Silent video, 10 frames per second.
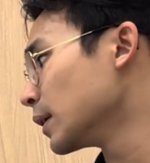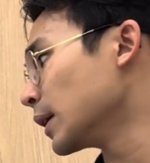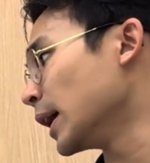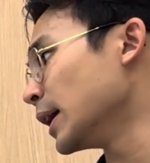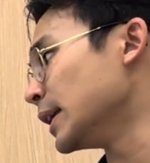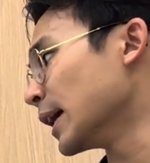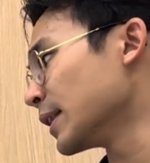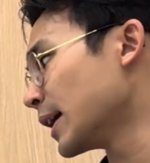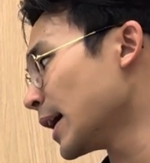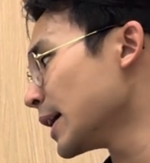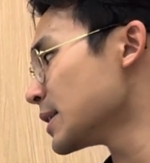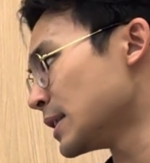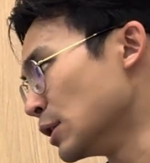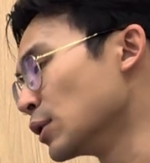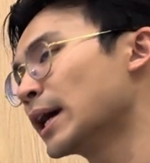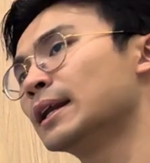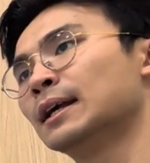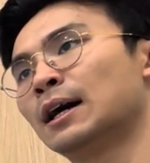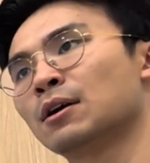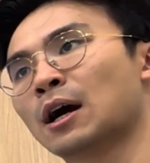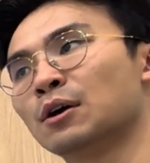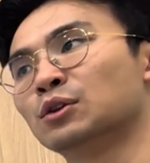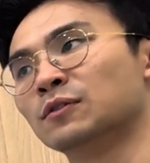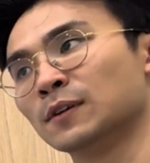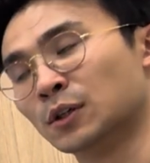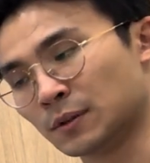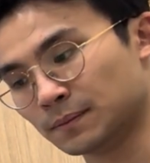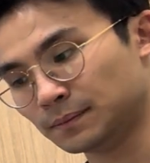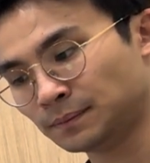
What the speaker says: Okay, the other guy still can allow current to flow.